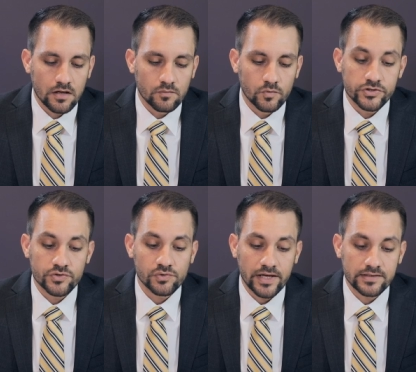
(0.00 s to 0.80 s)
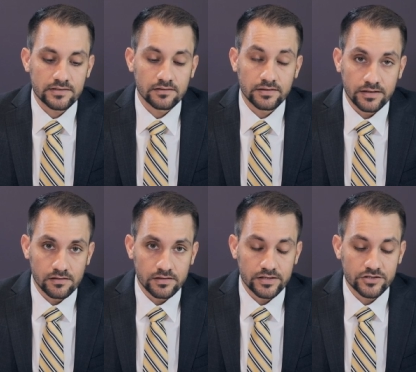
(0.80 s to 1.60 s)
Would you like to
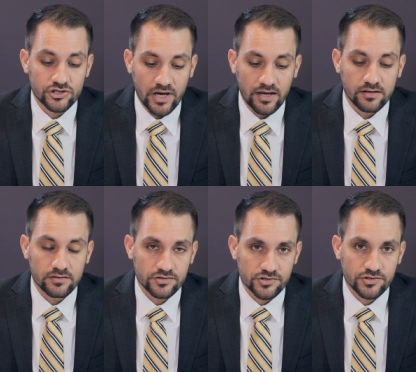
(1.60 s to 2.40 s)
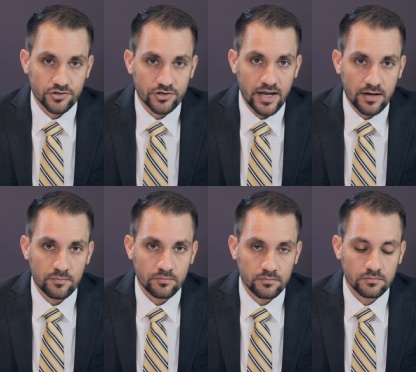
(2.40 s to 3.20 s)
legally change your name?